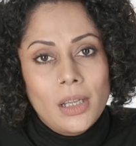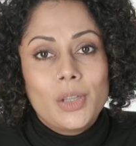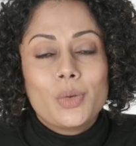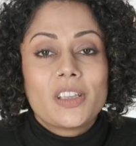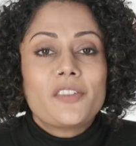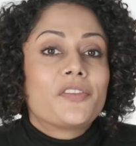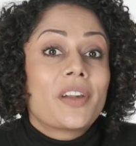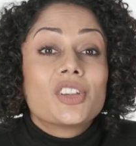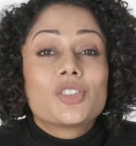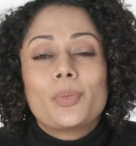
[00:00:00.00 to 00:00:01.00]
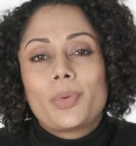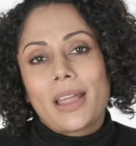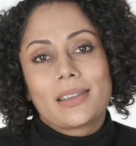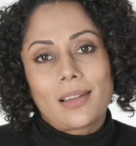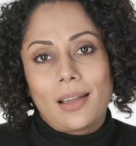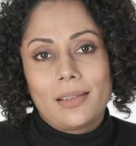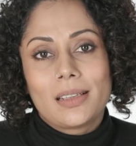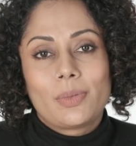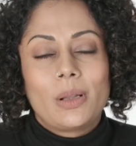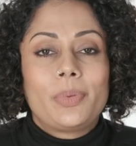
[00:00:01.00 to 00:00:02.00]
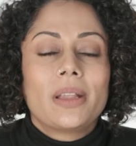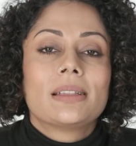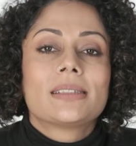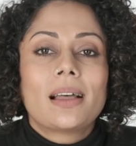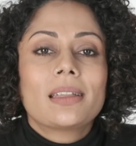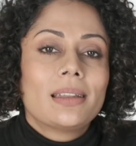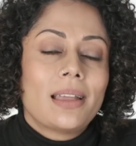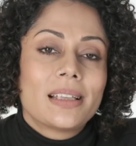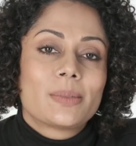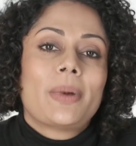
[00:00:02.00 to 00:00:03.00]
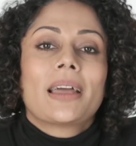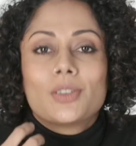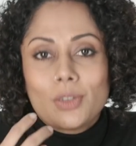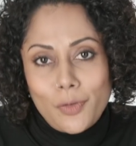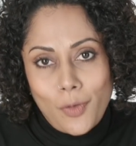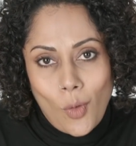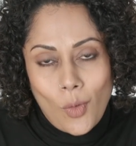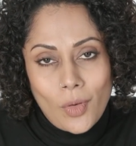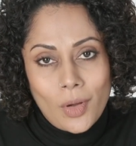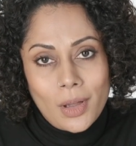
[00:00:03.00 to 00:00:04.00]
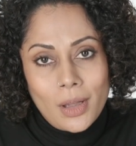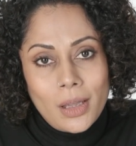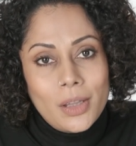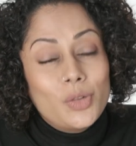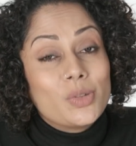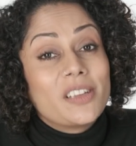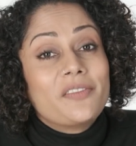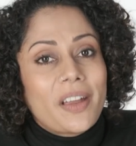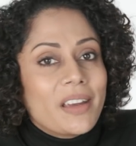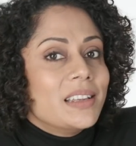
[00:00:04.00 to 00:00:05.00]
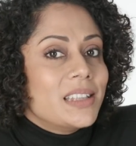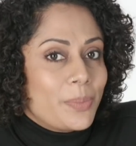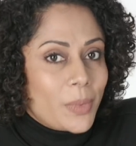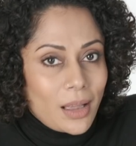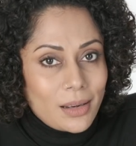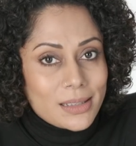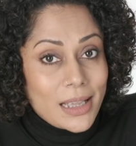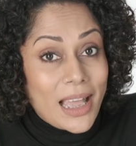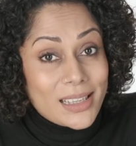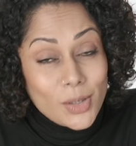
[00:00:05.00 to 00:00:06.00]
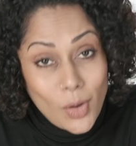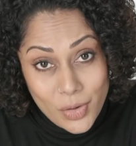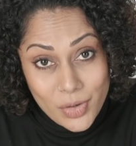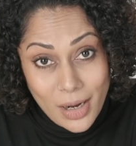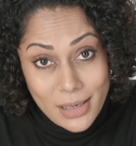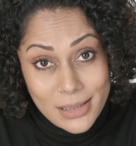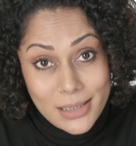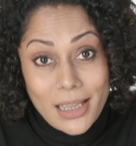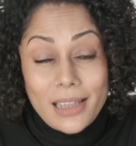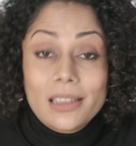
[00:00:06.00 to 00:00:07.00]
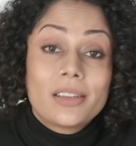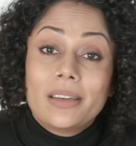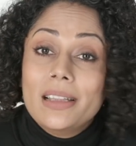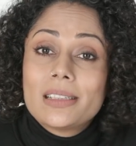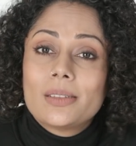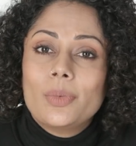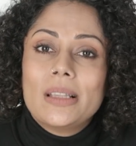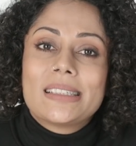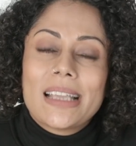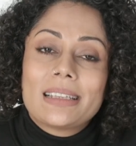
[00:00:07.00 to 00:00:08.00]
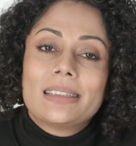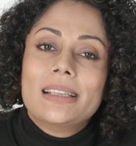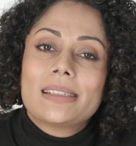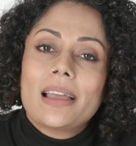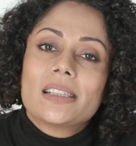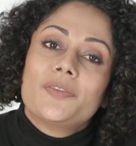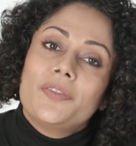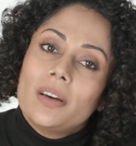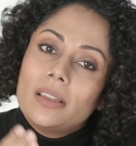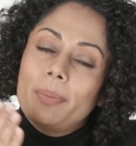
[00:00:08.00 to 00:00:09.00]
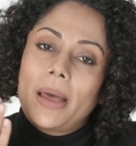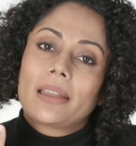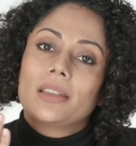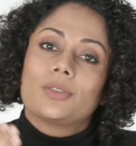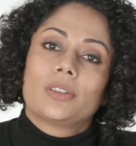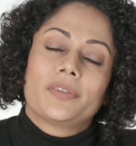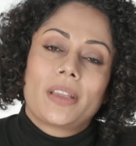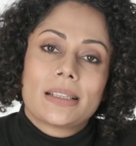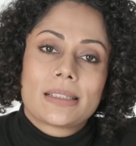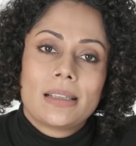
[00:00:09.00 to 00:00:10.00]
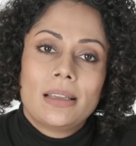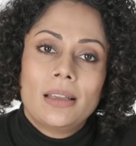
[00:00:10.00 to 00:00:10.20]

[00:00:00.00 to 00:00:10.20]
Using fresh or bright colors will bring the sunken eyes back to the fore. Using very deep colors as contrasts in the crease will set these eyes further back into the face.